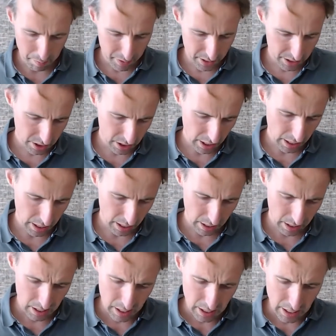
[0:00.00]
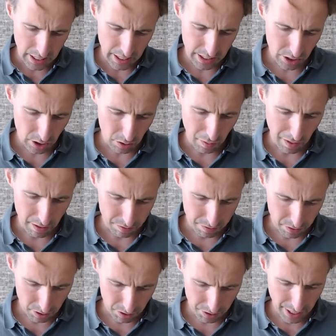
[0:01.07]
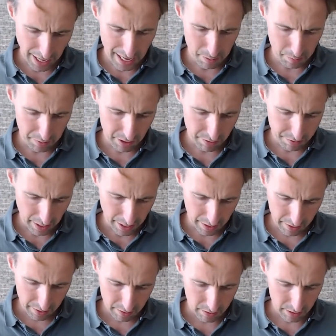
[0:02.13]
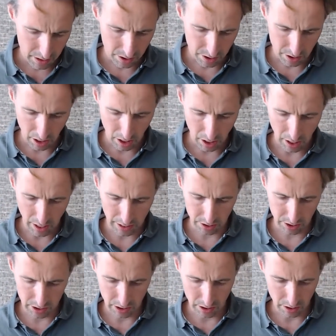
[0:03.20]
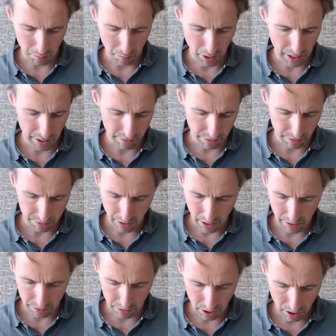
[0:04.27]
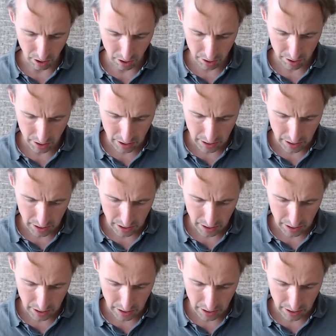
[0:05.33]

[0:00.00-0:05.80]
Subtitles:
It's a 12-volt AMD fan. It's actually, you can buy it for $5.